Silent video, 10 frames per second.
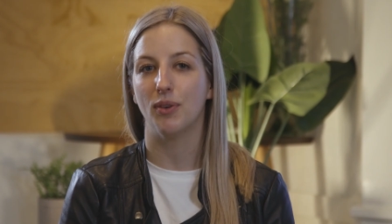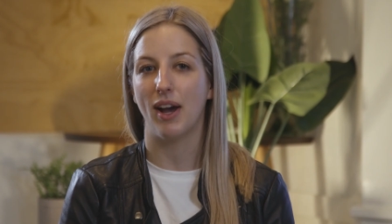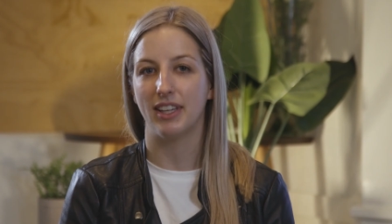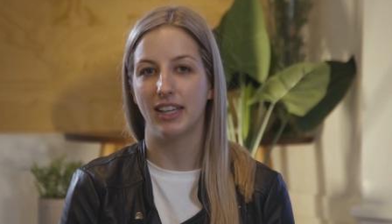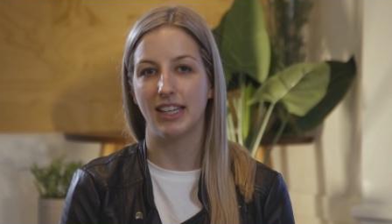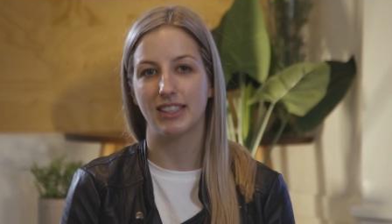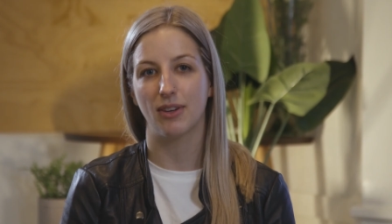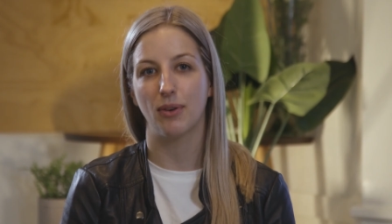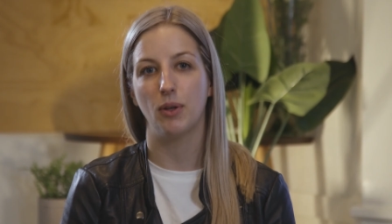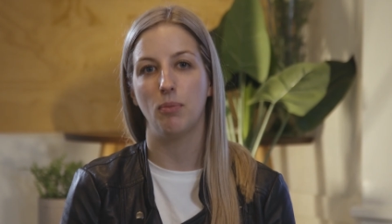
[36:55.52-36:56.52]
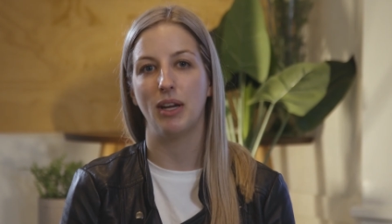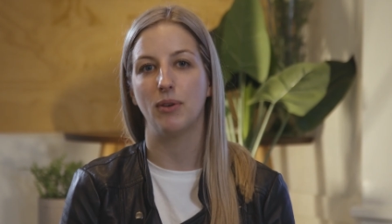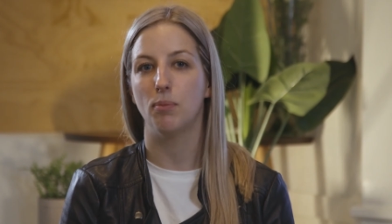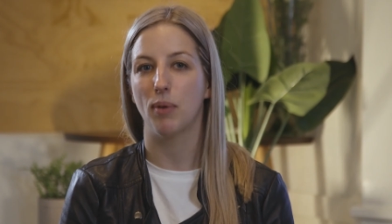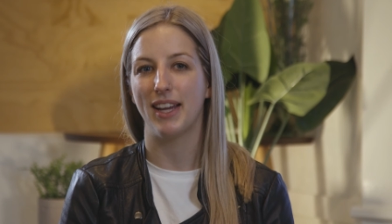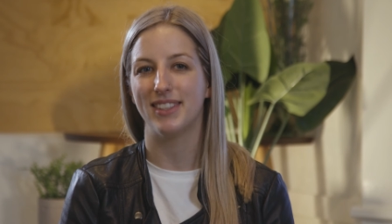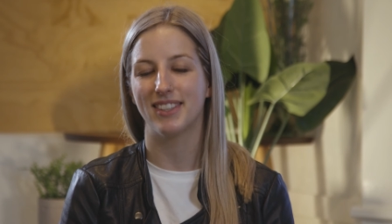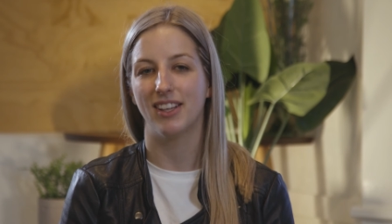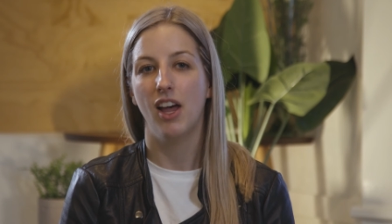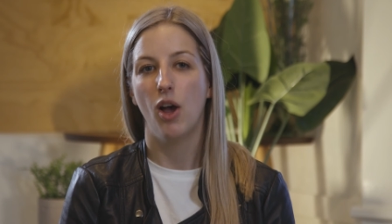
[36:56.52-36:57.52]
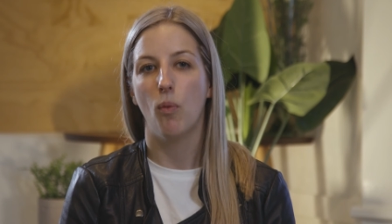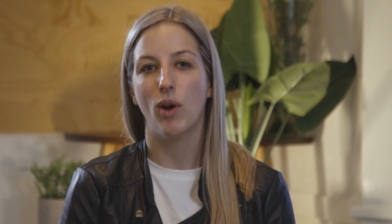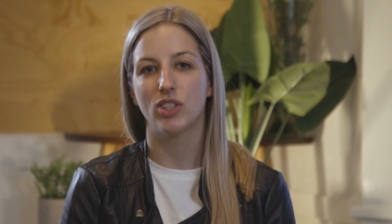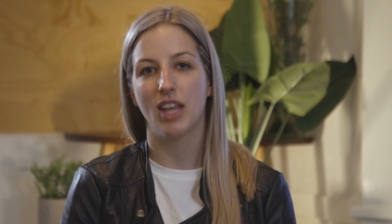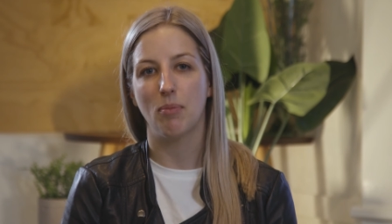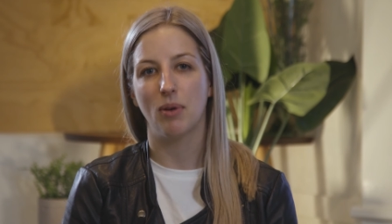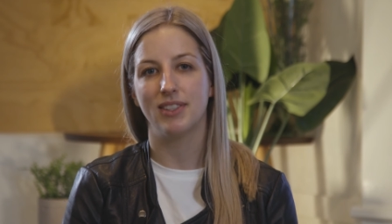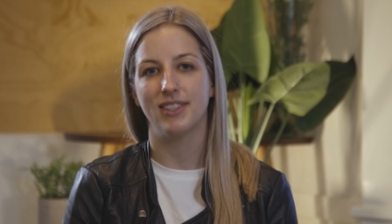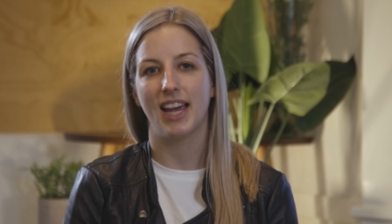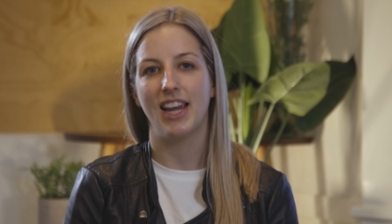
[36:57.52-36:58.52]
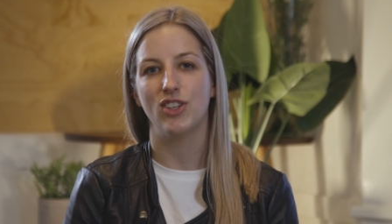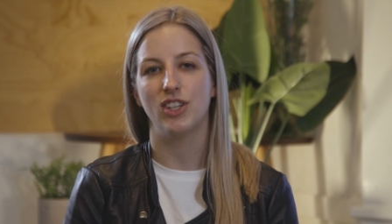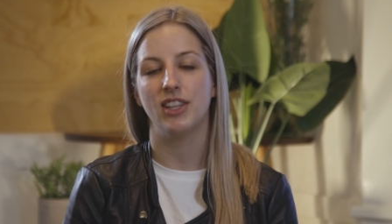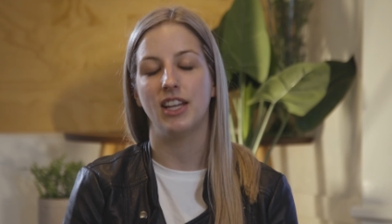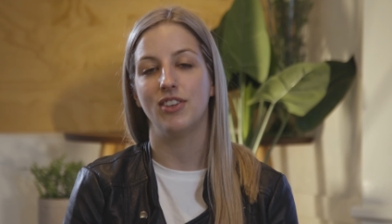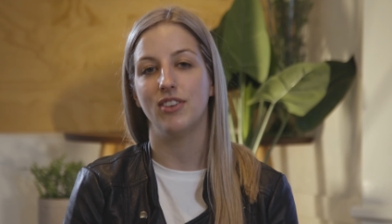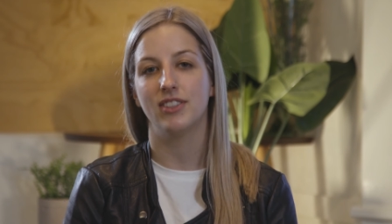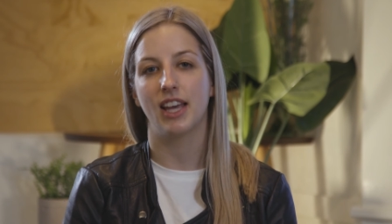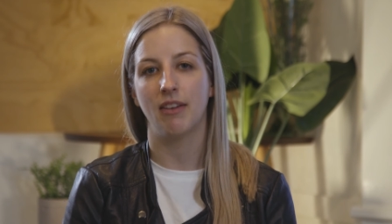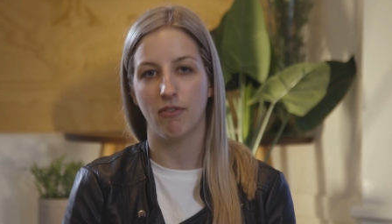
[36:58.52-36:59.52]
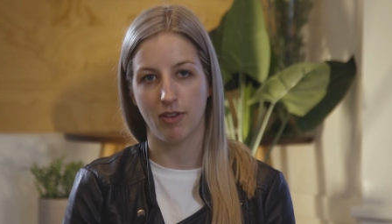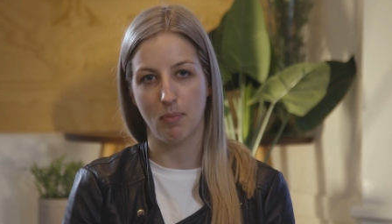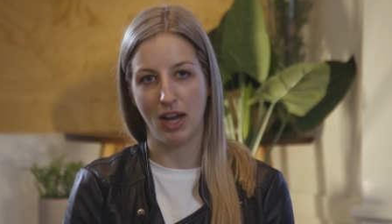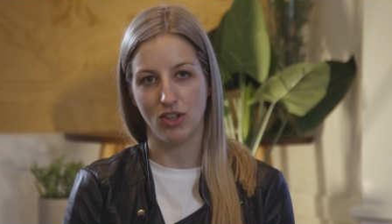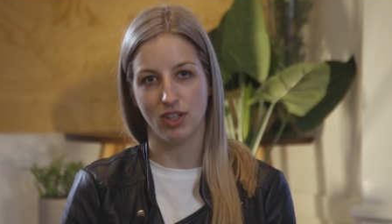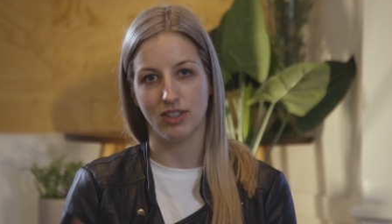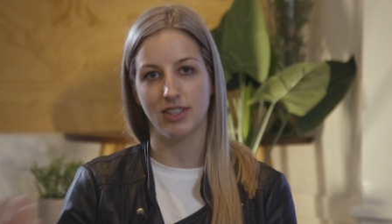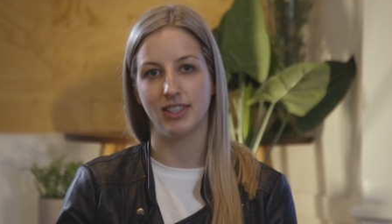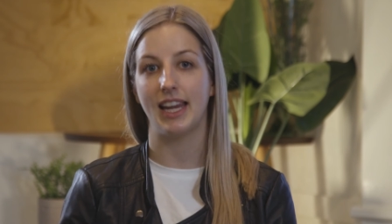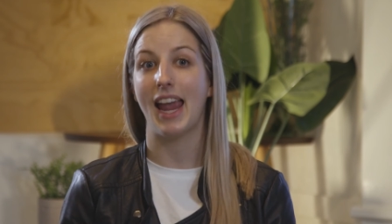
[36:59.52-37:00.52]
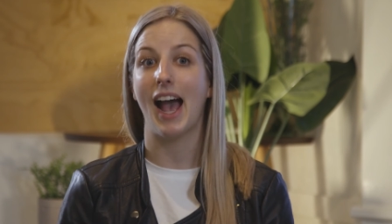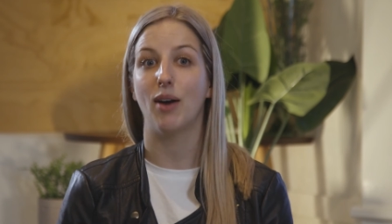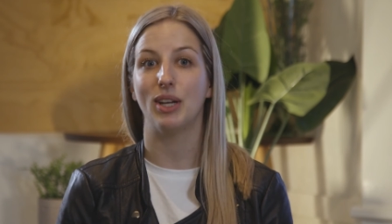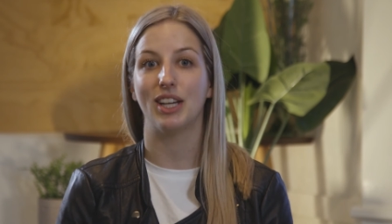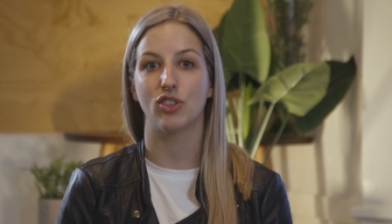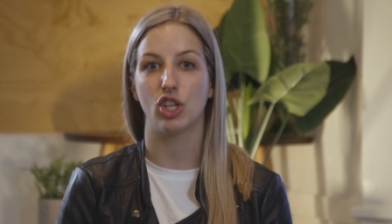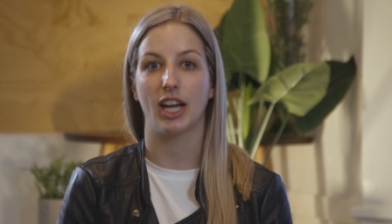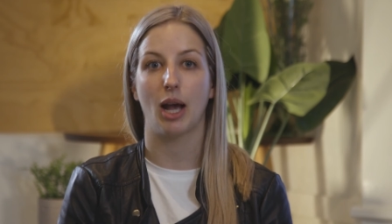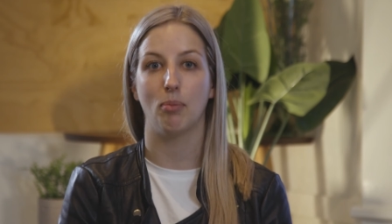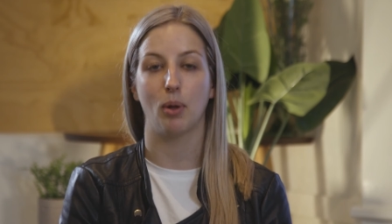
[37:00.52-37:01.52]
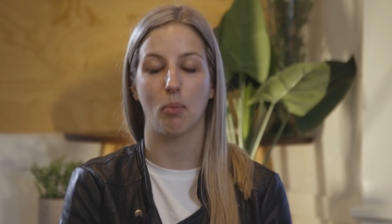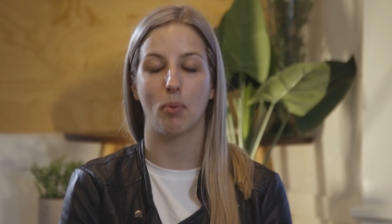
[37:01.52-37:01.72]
Analytics, so it could be a good place to watch that presentation and then use that information to see how we can check our blog